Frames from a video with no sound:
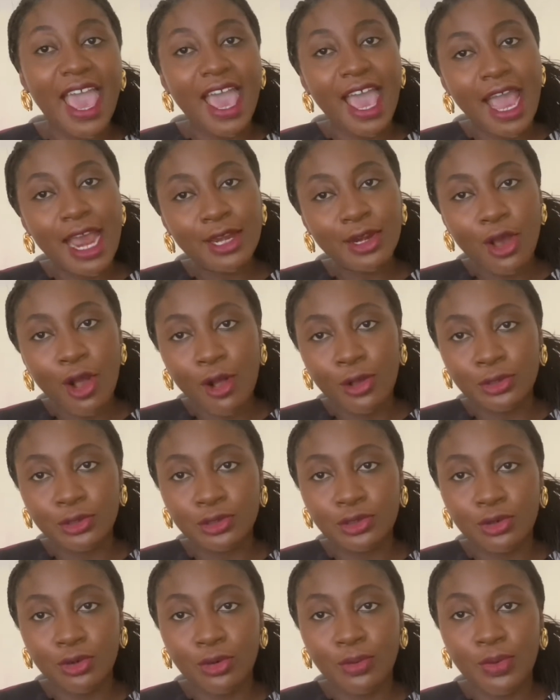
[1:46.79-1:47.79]
and
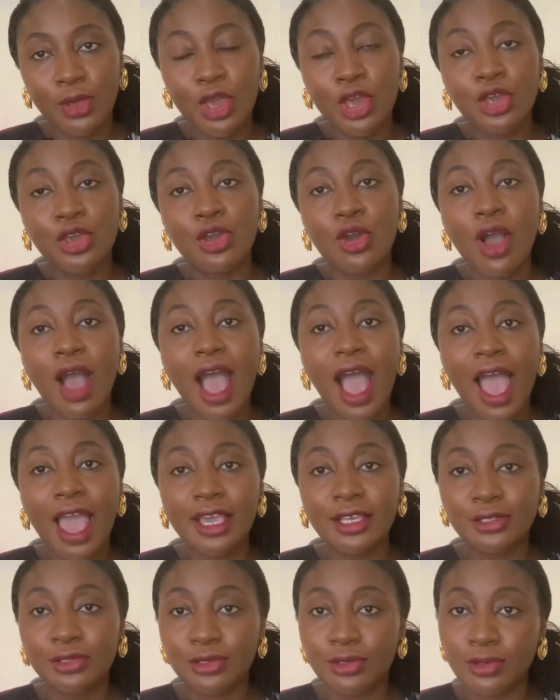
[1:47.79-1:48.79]
also your
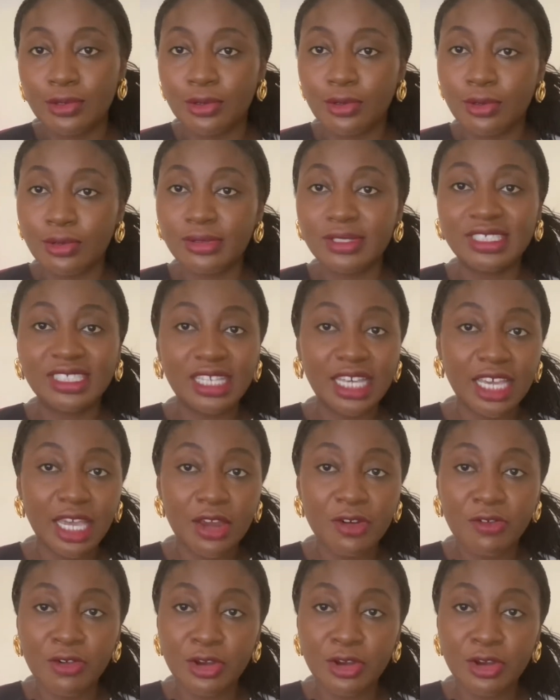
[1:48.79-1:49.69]
high school, secondary